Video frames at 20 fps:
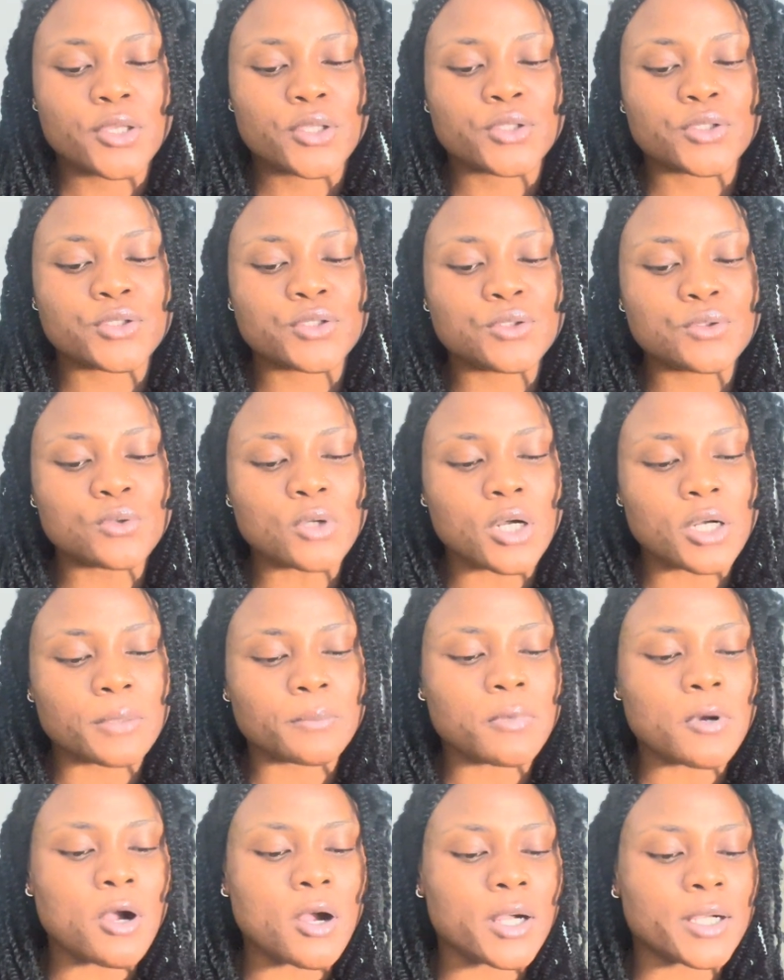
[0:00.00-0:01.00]
You are
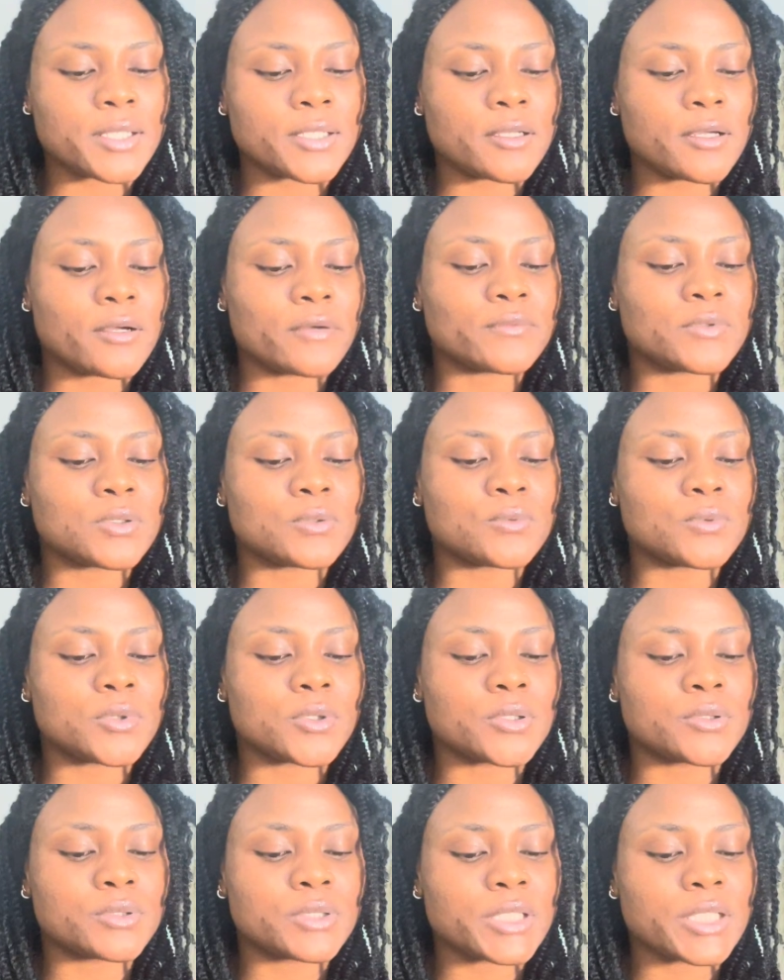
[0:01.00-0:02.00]
part of the
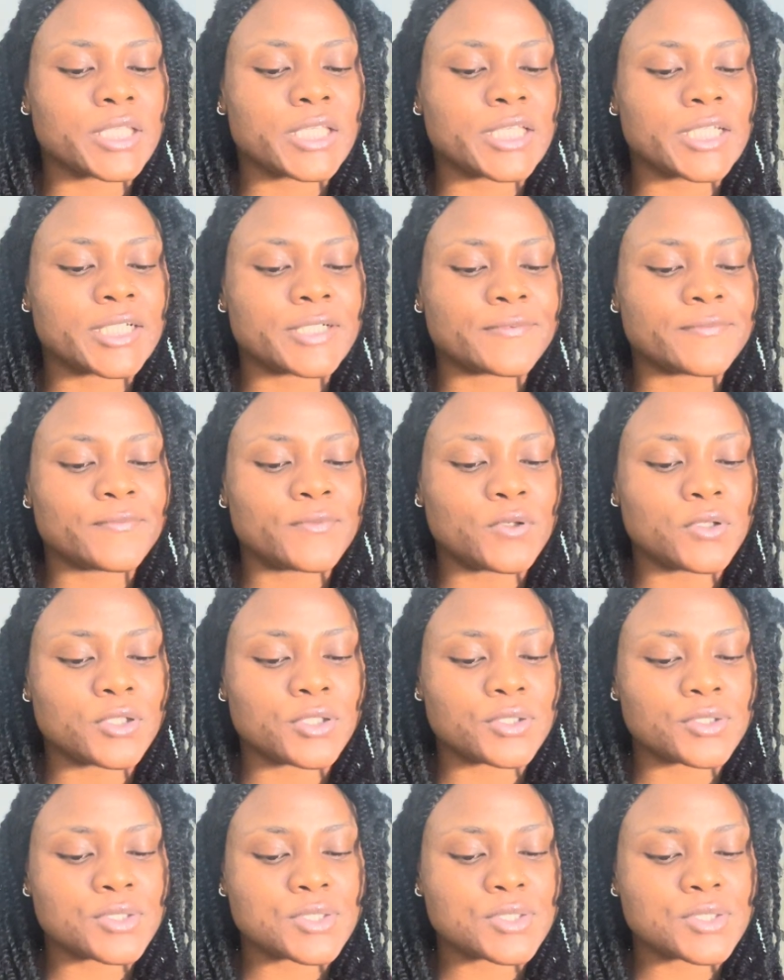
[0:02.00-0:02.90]
world they care for,